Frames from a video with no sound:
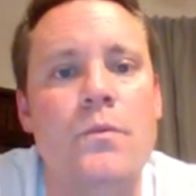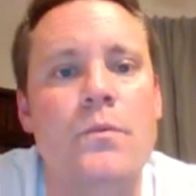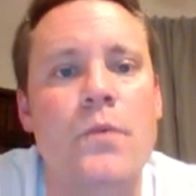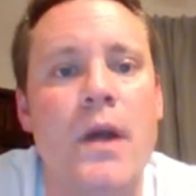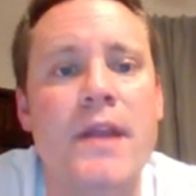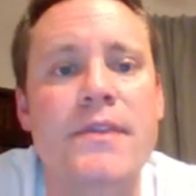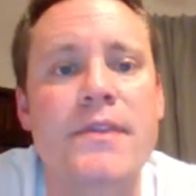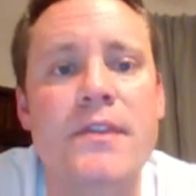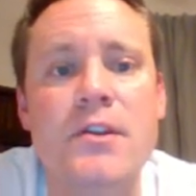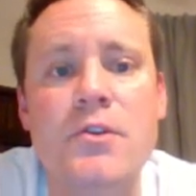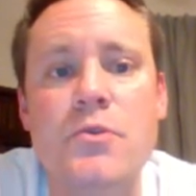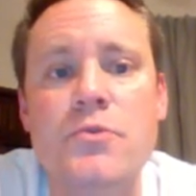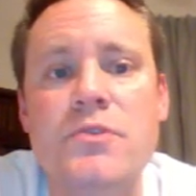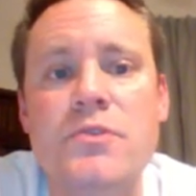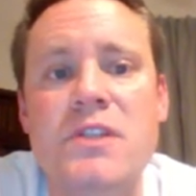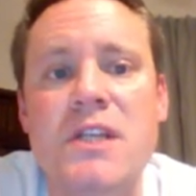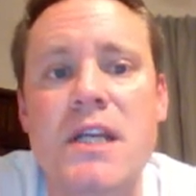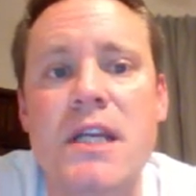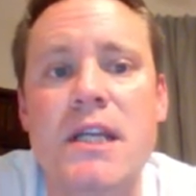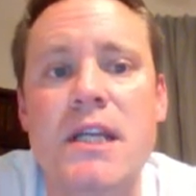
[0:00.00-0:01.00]
Write the new
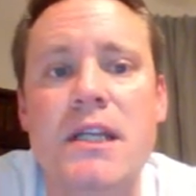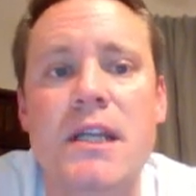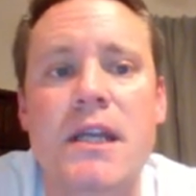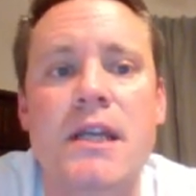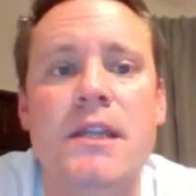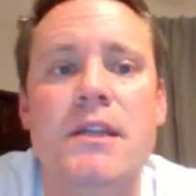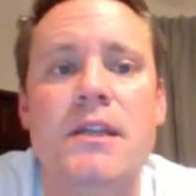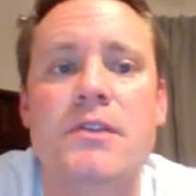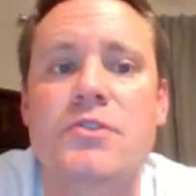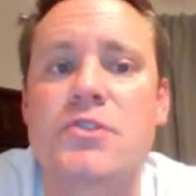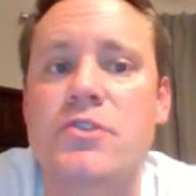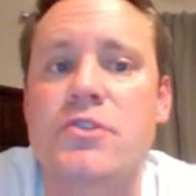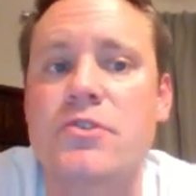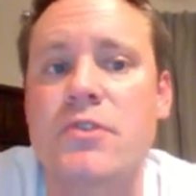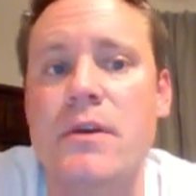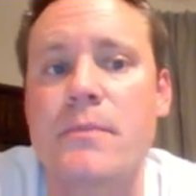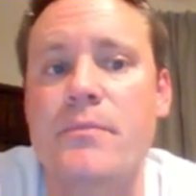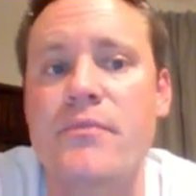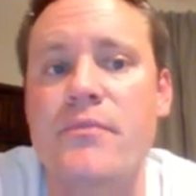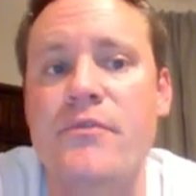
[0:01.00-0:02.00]
scene in a
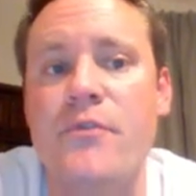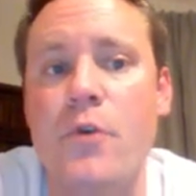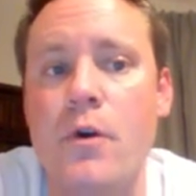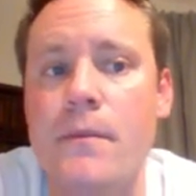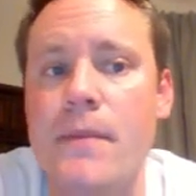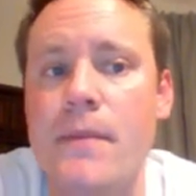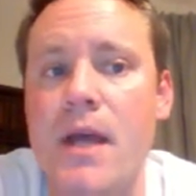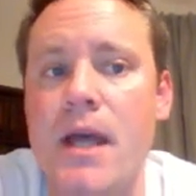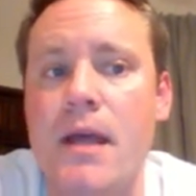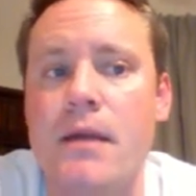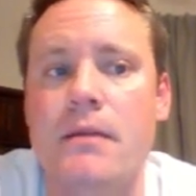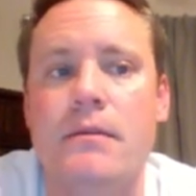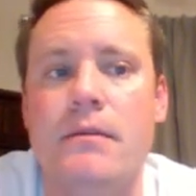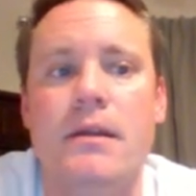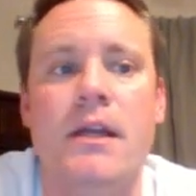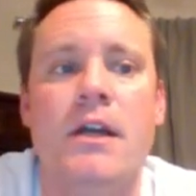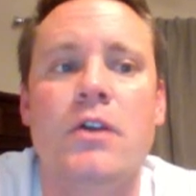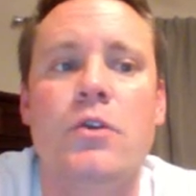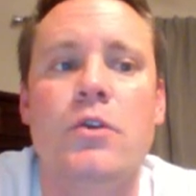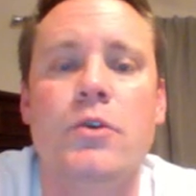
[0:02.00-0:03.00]
script format,
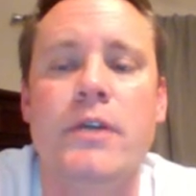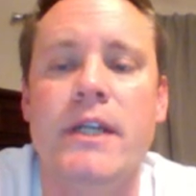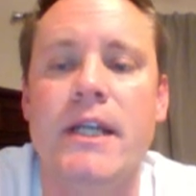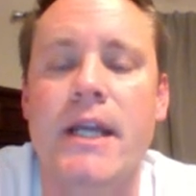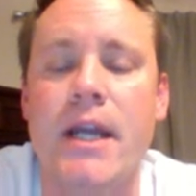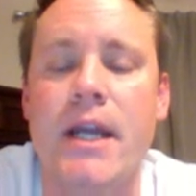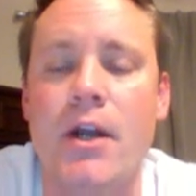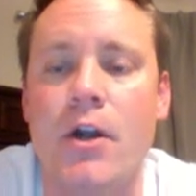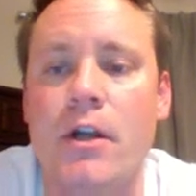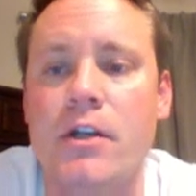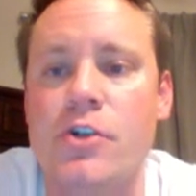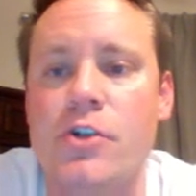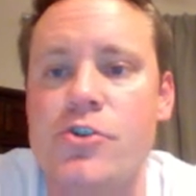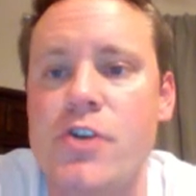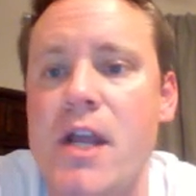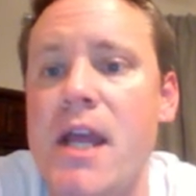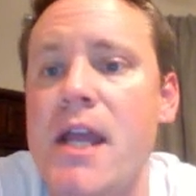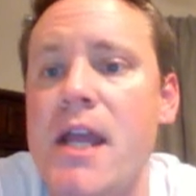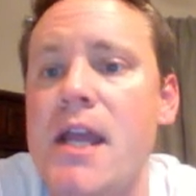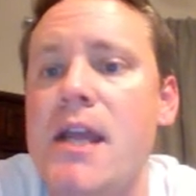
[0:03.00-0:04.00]
including character
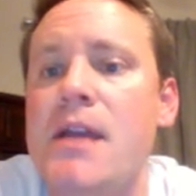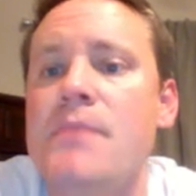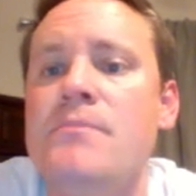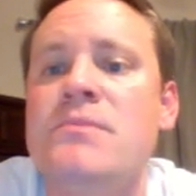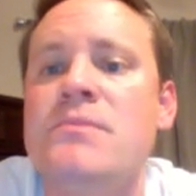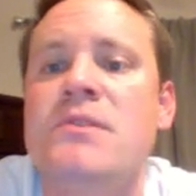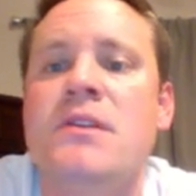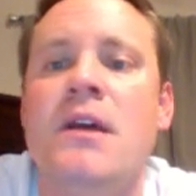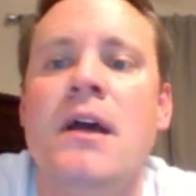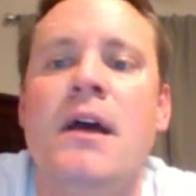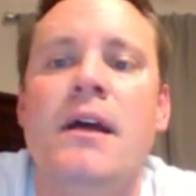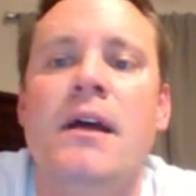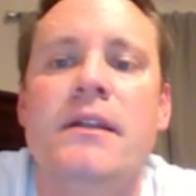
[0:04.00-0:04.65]
names,